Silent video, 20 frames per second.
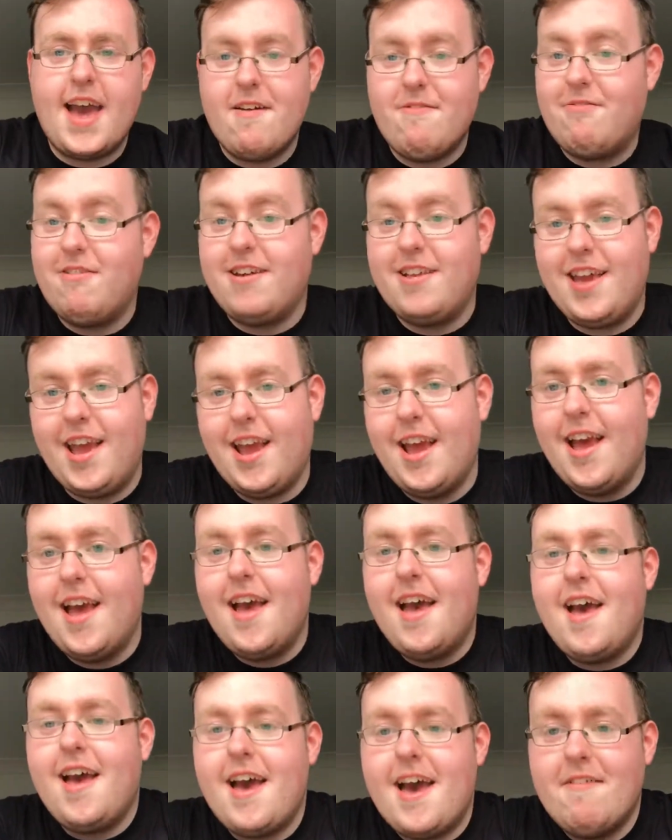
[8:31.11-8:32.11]

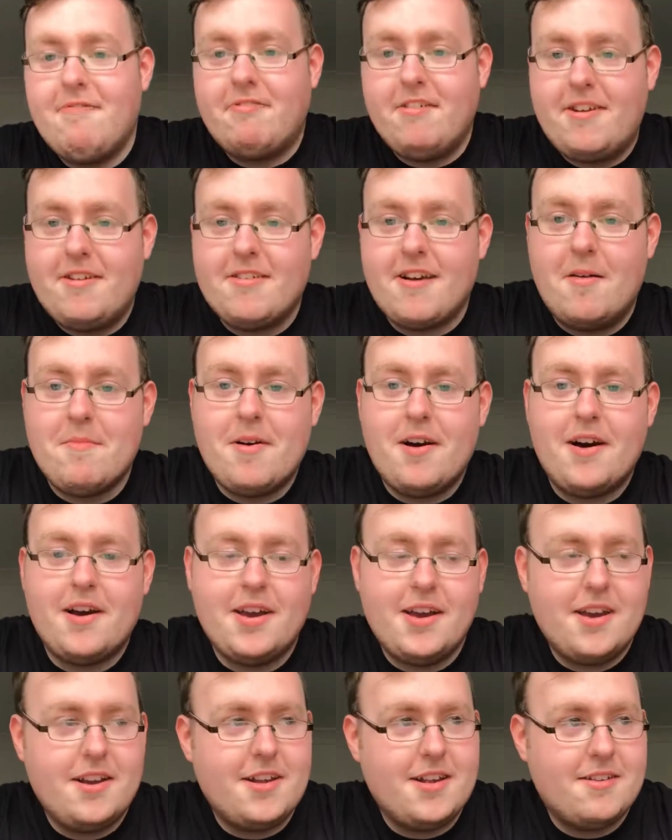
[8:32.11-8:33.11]
Every summer
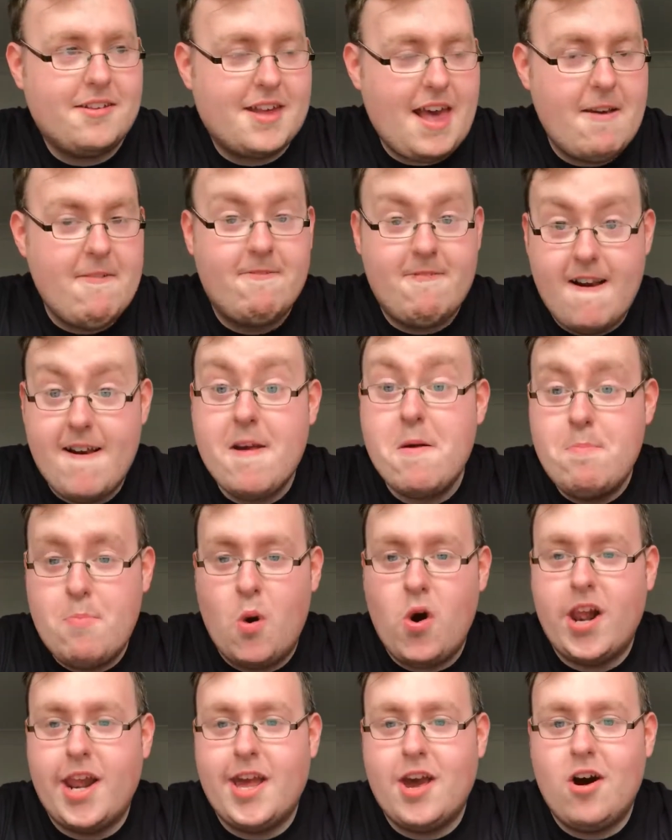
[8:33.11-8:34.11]
it just gets very
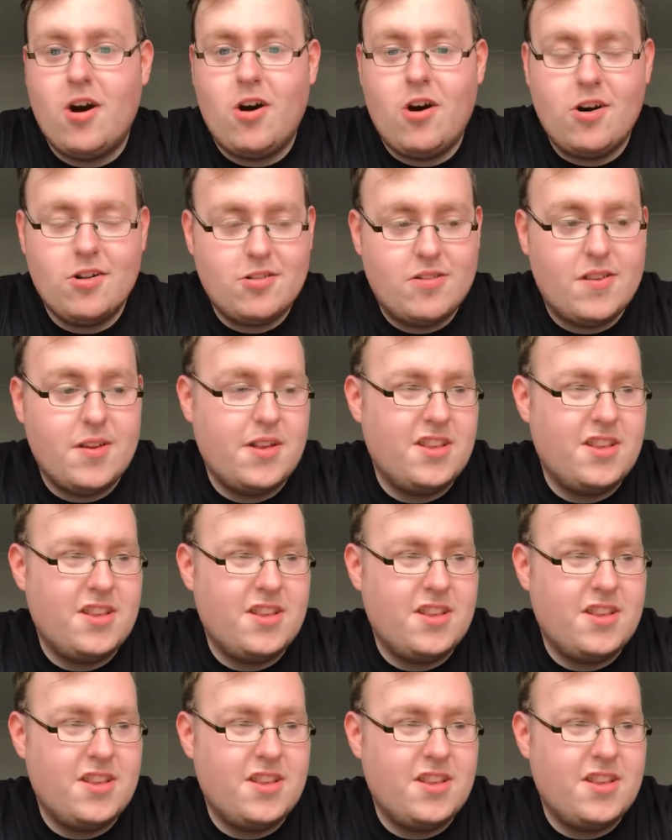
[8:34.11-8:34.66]
boiling hot,